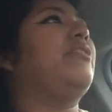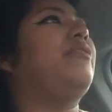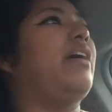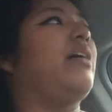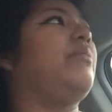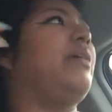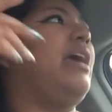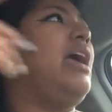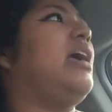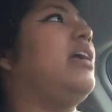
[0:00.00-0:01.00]
of him
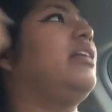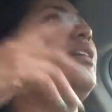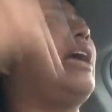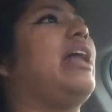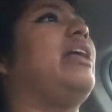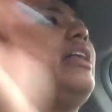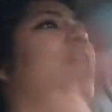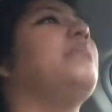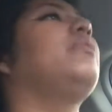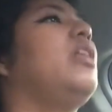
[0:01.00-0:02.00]
and getting
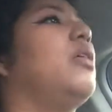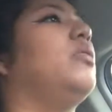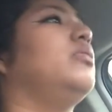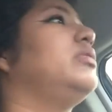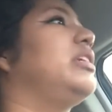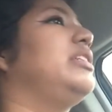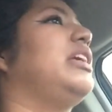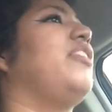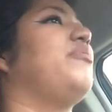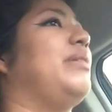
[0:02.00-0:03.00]
him clothes
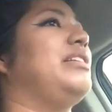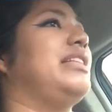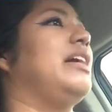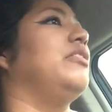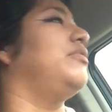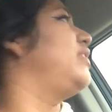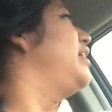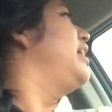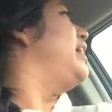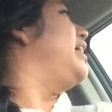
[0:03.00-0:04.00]
instead of myself.
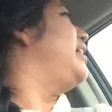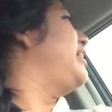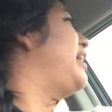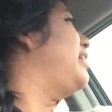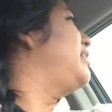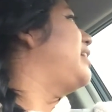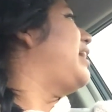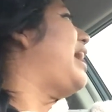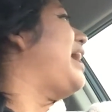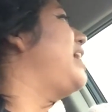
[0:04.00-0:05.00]
And then
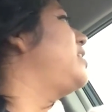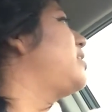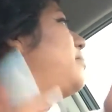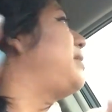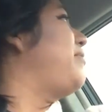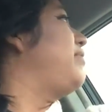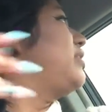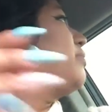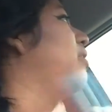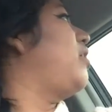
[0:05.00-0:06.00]
I end up leaving
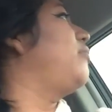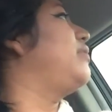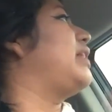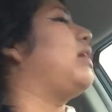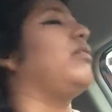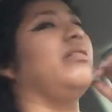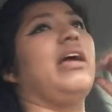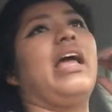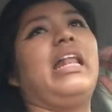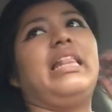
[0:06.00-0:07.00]
the mall without
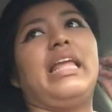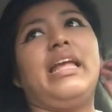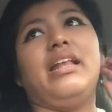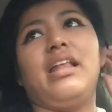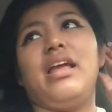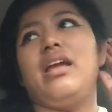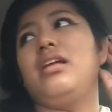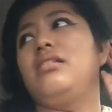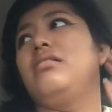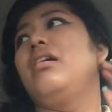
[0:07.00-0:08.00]
anything
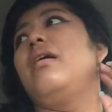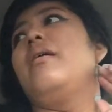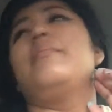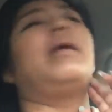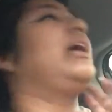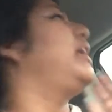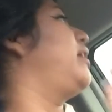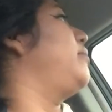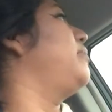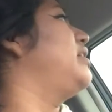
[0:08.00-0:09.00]
and buying
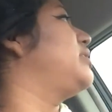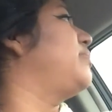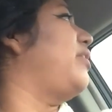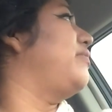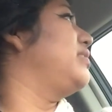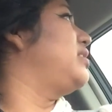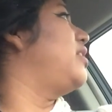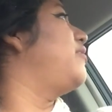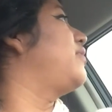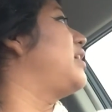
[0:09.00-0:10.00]
him his Marvel
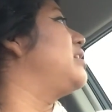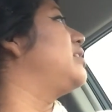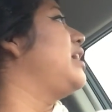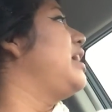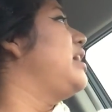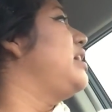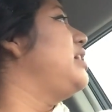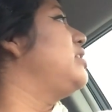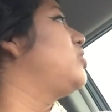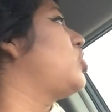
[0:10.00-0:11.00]
stuff because
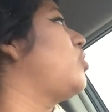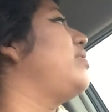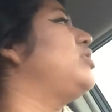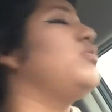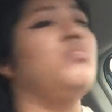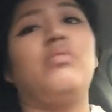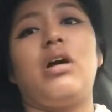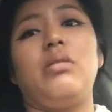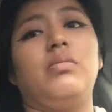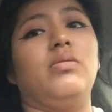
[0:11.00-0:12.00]
he's so into
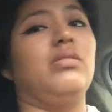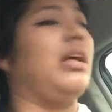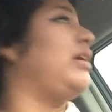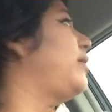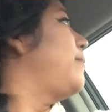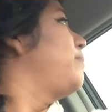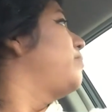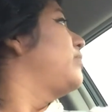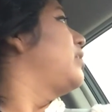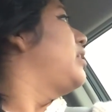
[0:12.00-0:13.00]
Marvel. Like,
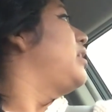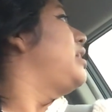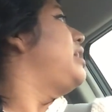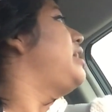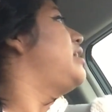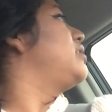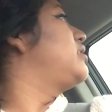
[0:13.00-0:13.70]
he is